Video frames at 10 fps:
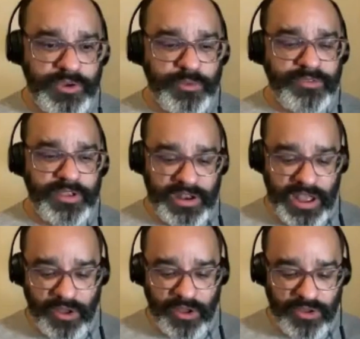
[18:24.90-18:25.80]
were saying,
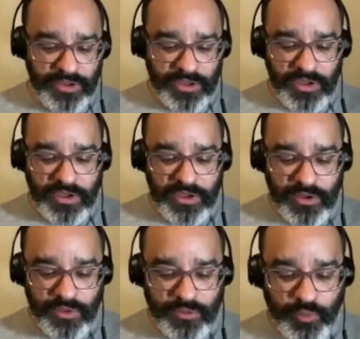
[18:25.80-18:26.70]
how
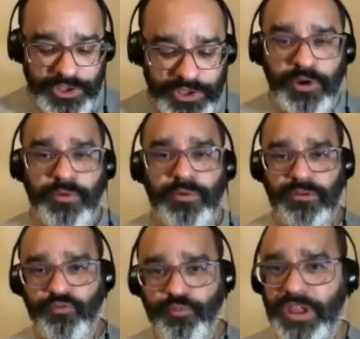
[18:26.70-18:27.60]
when you were
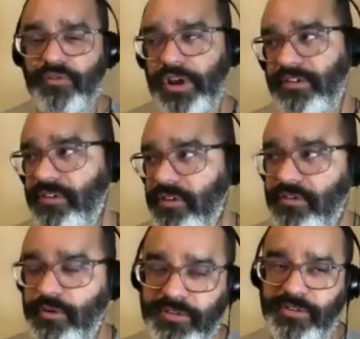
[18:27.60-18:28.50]
being raised in this
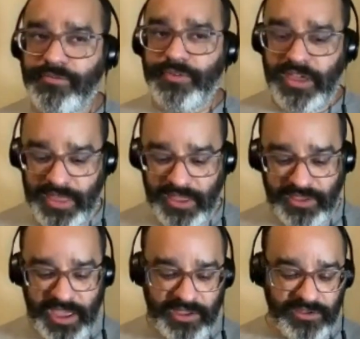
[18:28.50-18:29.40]
Christian faith and
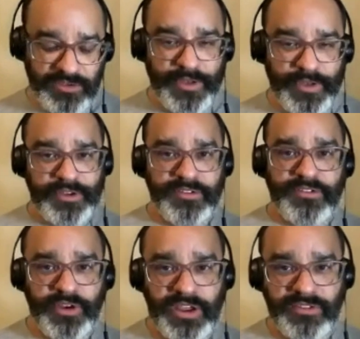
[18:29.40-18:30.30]
yet you found it
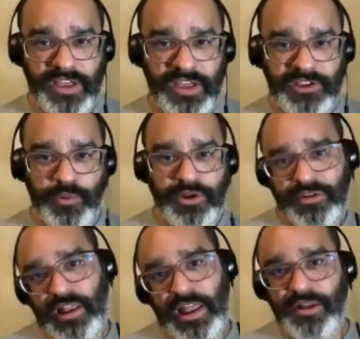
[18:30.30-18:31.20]
strange that you weren't
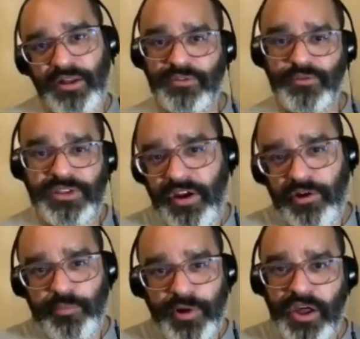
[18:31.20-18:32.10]
allowed to read Harry
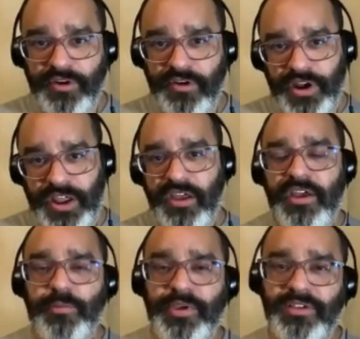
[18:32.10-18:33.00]
Potter, right?
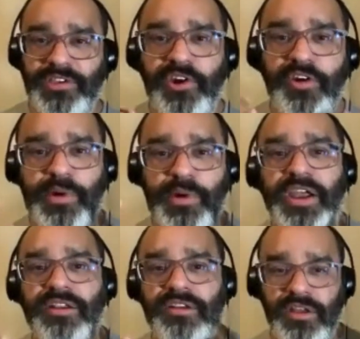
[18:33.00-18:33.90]
Because in your mind,